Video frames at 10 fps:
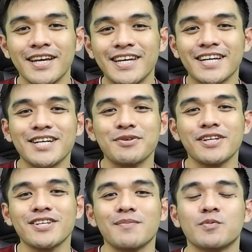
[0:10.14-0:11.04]
Hey guys, what
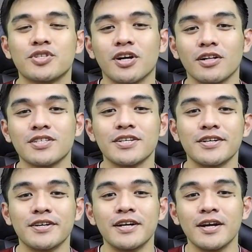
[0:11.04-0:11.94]
is up? Charles
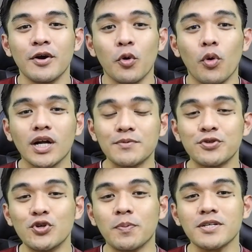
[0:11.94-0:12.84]
here. Welcome
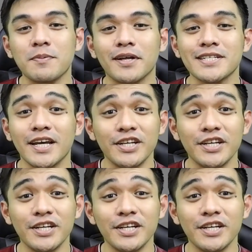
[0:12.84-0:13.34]
to YouPlusPlus,